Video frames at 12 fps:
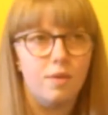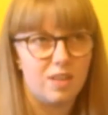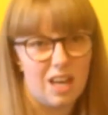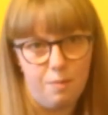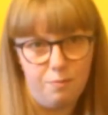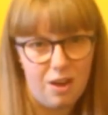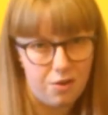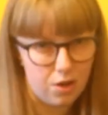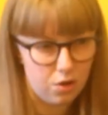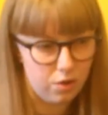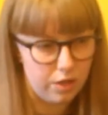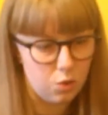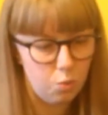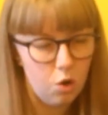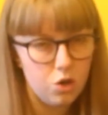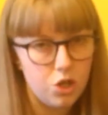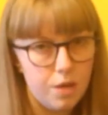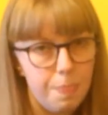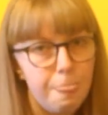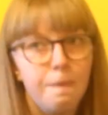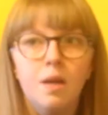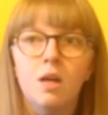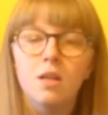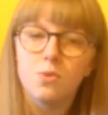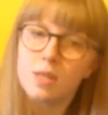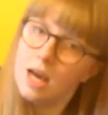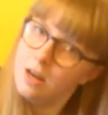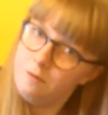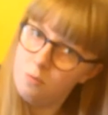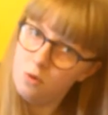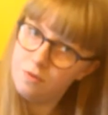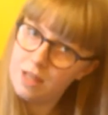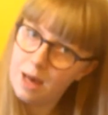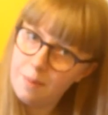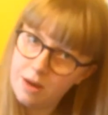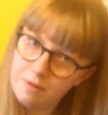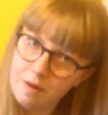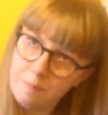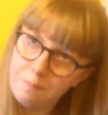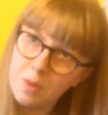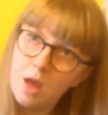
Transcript: have to get up very early to watch it. So it's kind of more for their benefit.